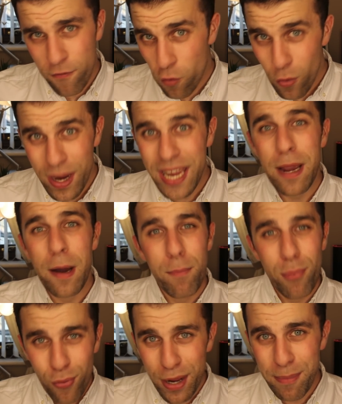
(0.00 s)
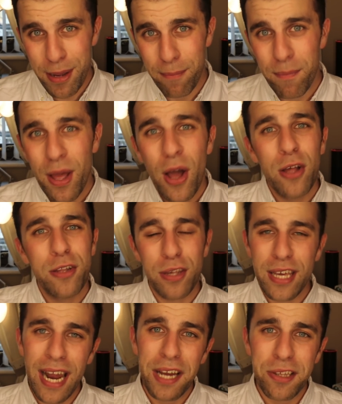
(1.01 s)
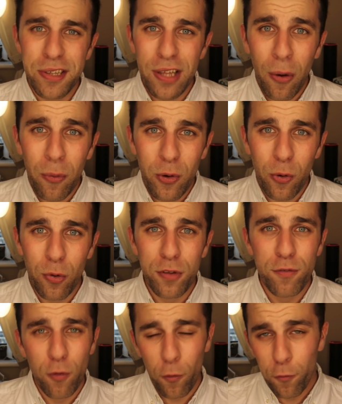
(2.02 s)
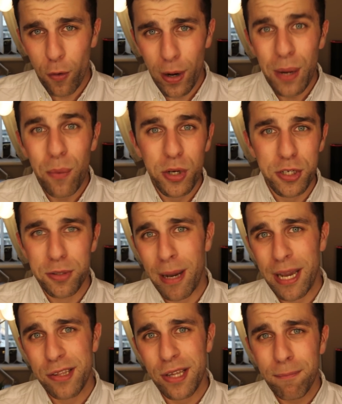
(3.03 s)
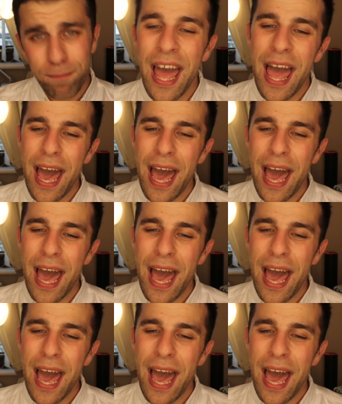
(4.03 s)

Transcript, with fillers: free premium. So you can access the whole course for free, which is amazing.